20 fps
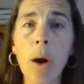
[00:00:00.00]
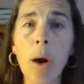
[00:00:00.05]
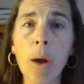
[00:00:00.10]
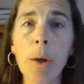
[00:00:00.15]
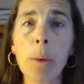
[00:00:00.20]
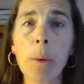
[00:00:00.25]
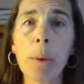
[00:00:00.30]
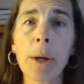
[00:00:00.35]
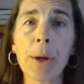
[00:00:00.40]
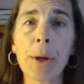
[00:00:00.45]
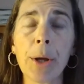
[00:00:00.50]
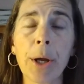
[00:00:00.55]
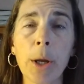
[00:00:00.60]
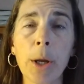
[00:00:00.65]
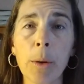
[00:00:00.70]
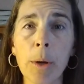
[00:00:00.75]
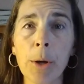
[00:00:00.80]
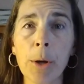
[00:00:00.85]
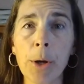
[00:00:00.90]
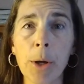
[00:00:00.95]
All the work that
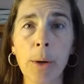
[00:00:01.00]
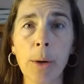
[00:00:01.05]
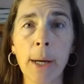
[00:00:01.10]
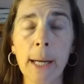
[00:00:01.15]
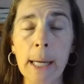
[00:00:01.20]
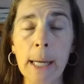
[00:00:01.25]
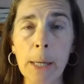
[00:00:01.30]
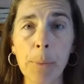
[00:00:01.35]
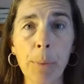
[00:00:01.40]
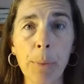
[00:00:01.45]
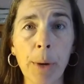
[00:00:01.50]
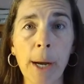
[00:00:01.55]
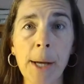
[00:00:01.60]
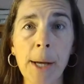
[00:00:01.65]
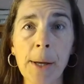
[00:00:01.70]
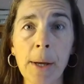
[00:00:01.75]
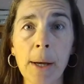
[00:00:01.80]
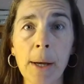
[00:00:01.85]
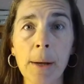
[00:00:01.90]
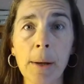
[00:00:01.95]
you are doing is
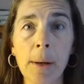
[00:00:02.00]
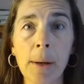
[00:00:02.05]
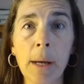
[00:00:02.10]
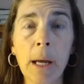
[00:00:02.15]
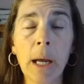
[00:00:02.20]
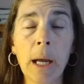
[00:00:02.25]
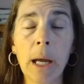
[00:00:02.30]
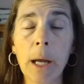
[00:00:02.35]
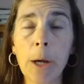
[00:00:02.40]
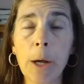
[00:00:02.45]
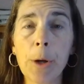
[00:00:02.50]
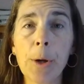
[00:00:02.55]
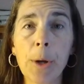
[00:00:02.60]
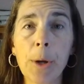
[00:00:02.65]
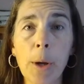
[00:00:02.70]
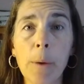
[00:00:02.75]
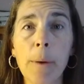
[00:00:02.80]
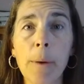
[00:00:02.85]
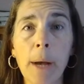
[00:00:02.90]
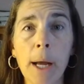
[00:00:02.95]
priceless. It is
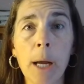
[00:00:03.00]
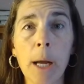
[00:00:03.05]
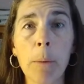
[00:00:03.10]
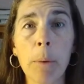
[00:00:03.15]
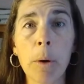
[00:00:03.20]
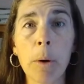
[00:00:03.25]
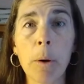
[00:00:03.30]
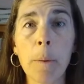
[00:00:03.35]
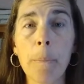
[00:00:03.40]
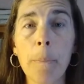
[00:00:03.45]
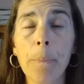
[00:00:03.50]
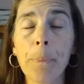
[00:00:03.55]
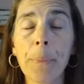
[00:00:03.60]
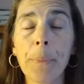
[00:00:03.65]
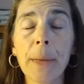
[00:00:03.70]
so valuable.